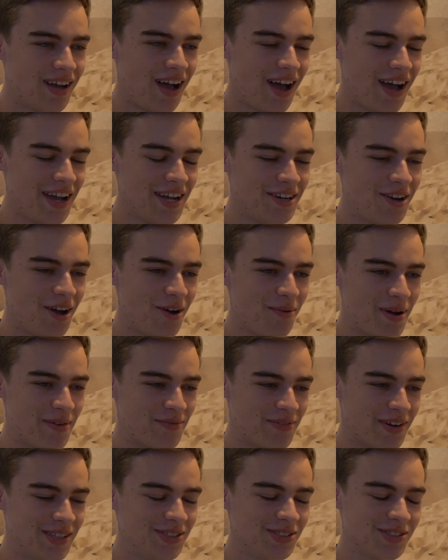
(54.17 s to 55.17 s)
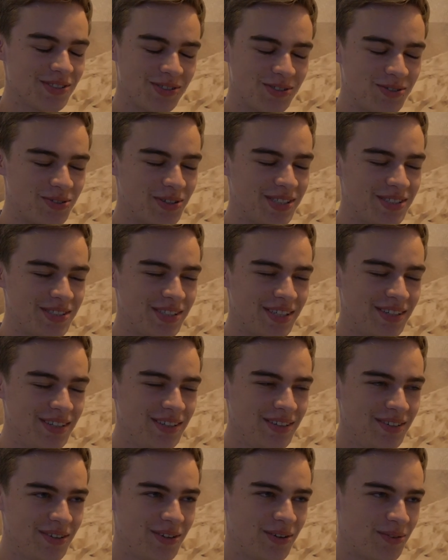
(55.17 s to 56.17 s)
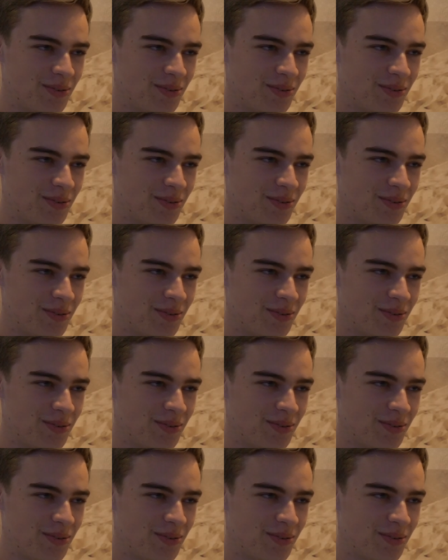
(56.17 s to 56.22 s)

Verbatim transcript: Uh, you know, my friends Tristan,